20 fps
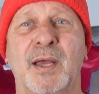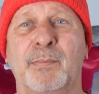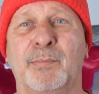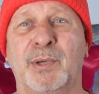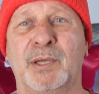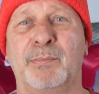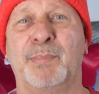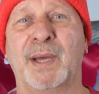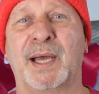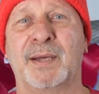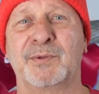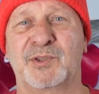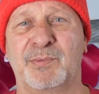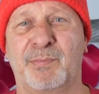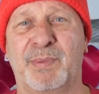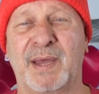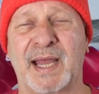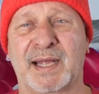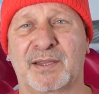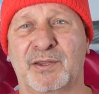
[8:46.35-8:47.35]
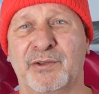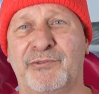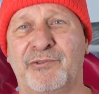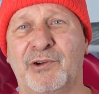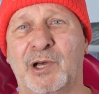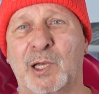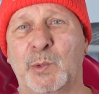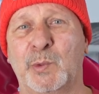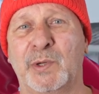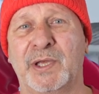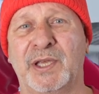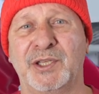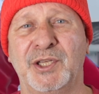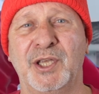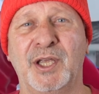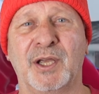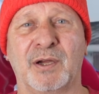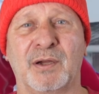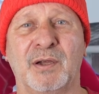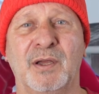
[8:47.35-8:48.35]
but bounced back the following
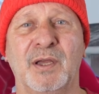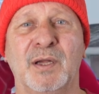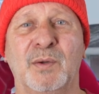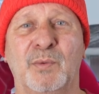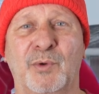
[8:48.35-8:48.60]
year